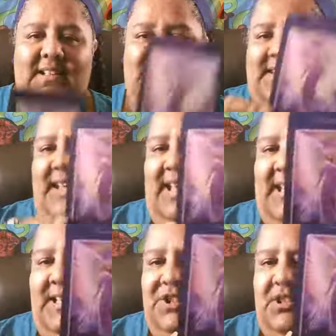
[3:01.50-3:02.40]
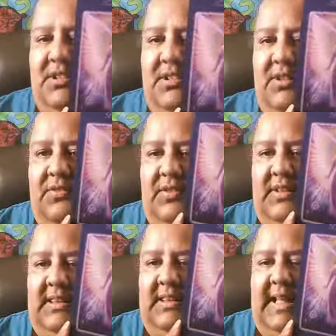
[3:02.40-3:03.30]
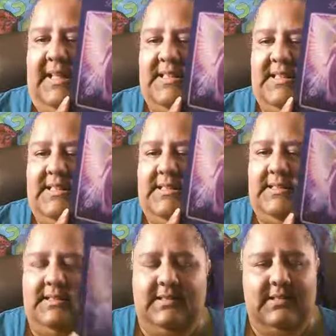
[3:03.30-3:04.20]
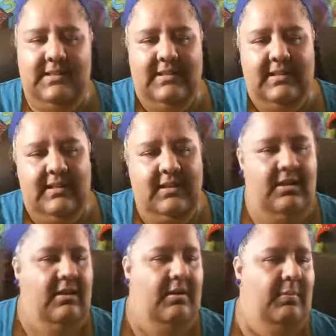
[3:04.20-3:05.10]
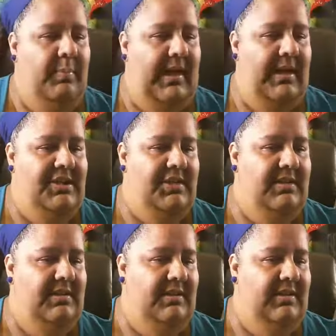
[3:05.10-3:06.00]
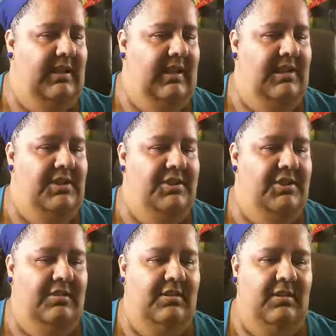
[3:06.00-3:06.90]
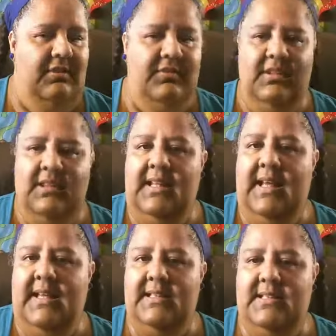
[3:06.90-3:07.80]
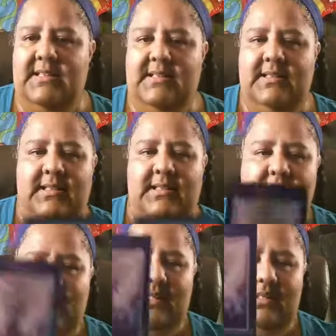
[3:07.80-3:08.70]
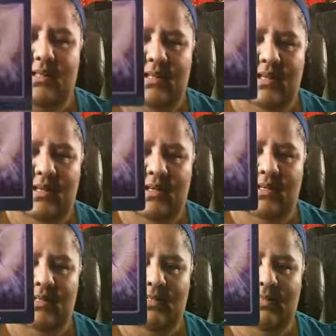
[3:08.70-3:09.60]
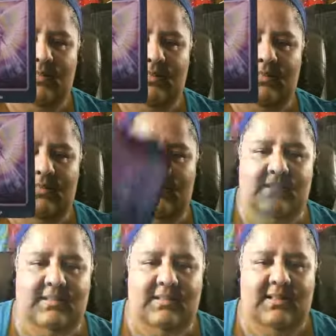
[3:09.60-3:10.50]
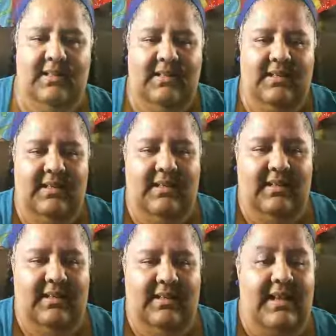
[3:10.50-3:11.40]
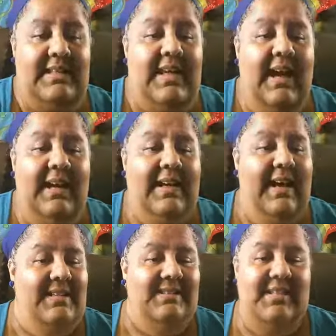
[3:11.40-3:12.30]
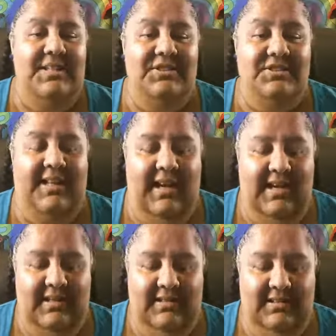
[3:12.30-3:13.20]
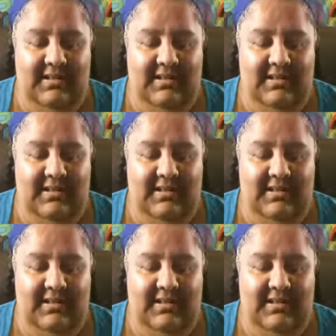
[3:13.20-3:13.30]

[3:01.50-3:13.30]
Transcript: the Angel of Light. Passion, the Angel of Light. And yeah, Cass, I just got it